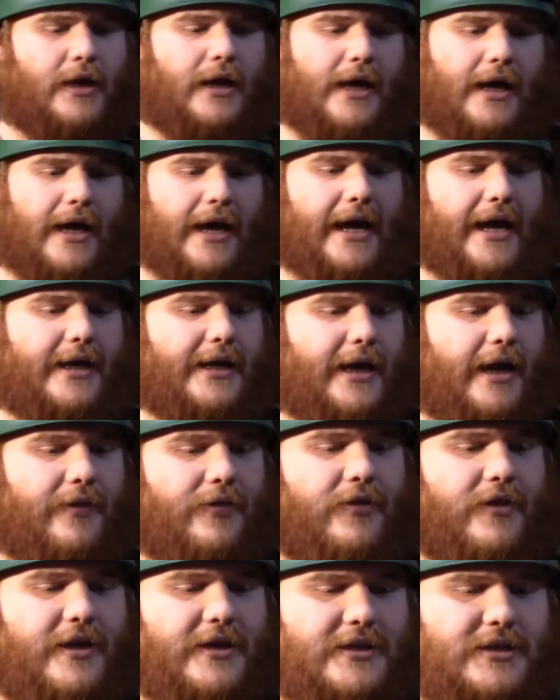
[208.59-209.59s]
I
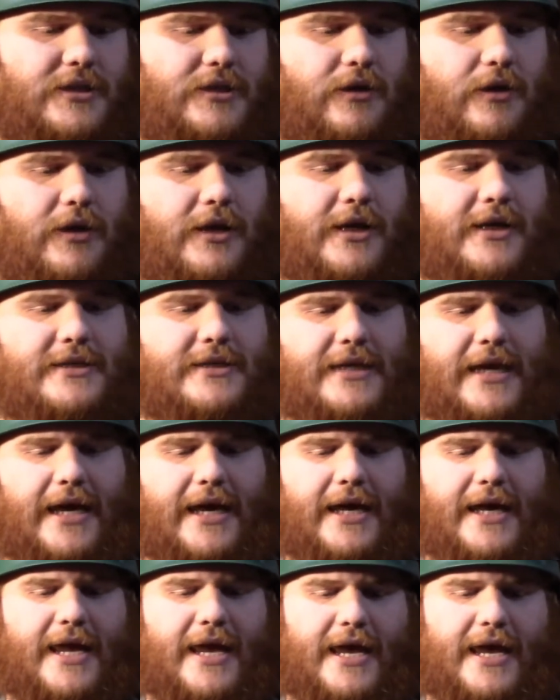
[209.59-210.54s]
got this because I